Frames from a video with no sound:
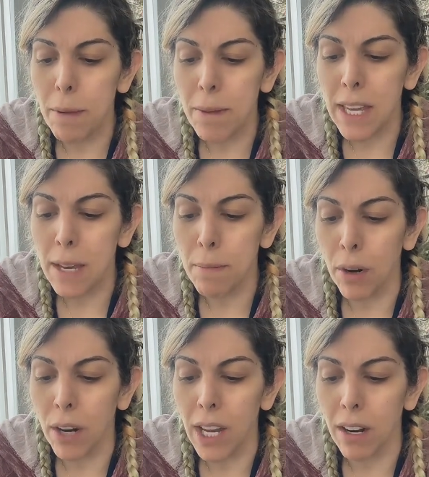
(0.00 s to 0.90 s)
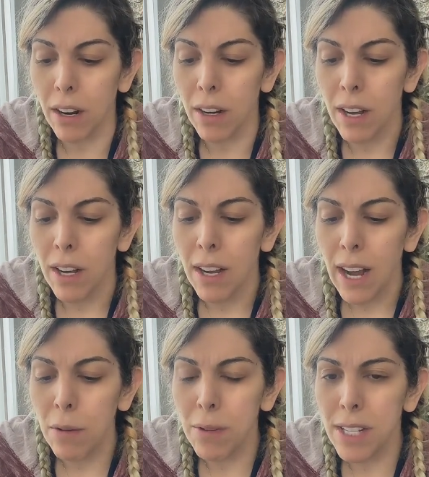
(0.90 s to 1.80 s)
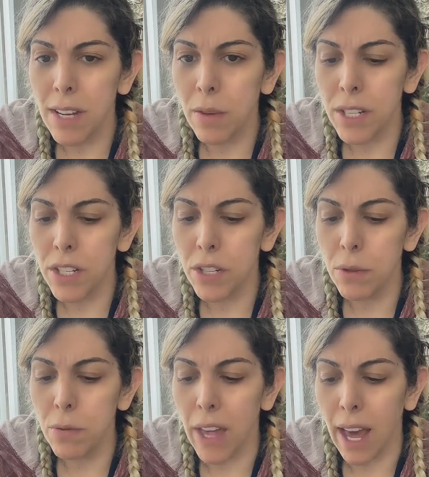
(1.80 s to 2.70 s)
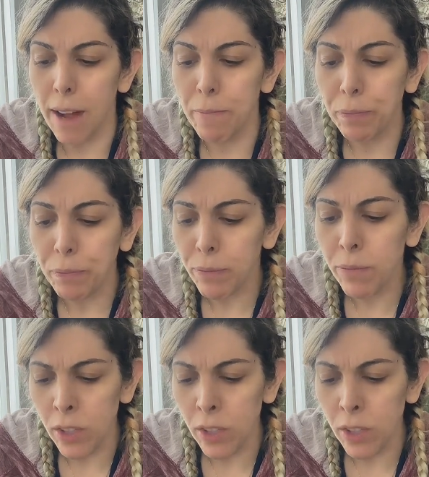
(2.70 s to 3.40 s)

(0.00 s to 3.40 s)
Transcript: or maybe keep her here? How was he going to do that?